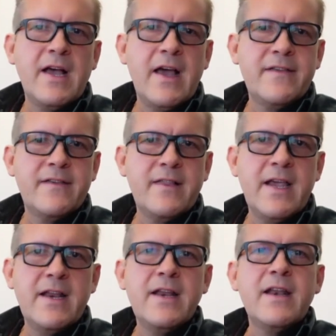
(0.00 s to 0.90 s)

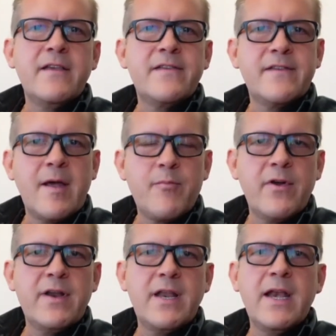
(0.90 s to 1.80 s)
isolated in a
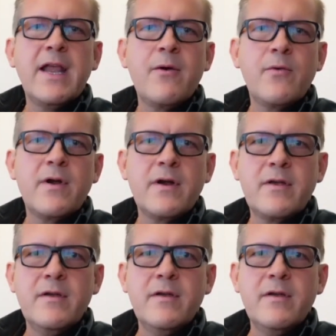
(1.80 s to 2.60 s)
separate network